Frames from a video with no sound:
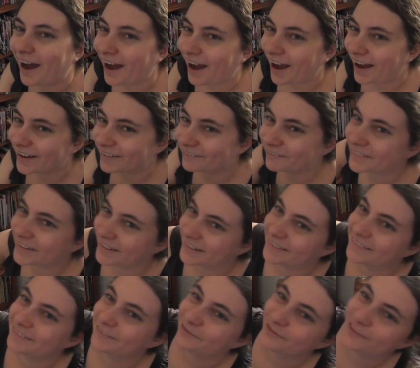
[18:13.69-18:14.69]
I'm
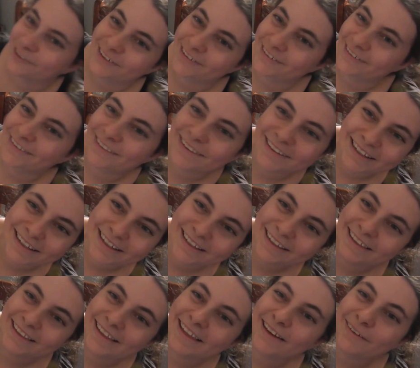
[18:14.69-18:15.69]
gonna focus on
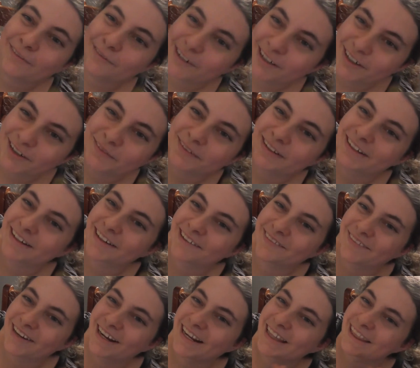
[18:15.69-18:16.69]
this. It will be
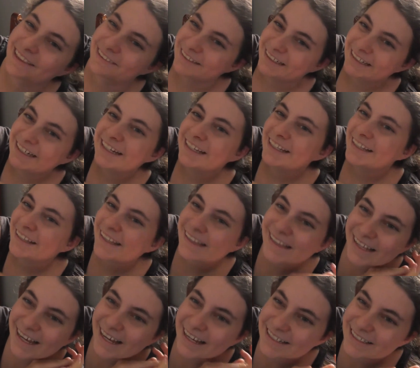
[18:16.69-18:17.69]
done by 3, the
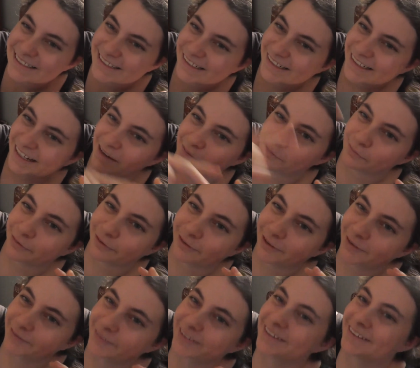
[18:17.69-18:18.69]
sketching, I
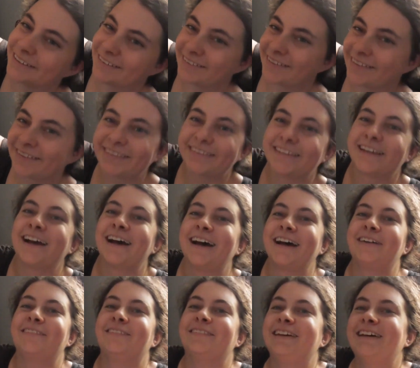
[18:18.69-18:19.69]
promise this
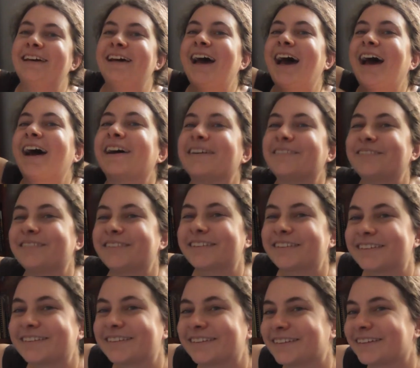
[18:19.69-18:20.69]
time.
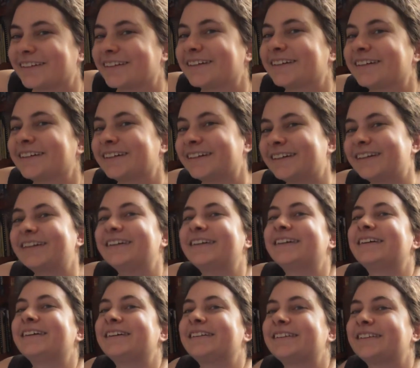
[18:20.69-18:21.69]
Absolutely
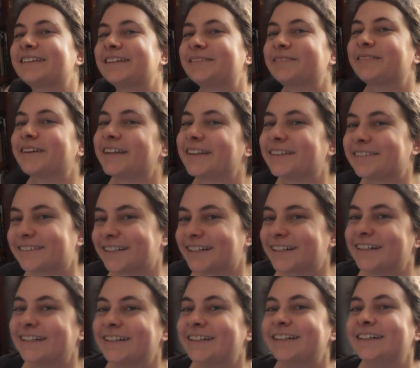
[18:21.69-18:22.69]
done by
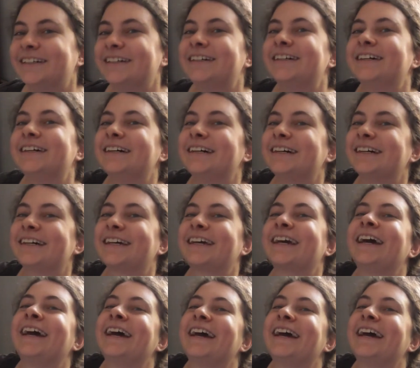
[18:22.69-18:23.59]
3. Okay.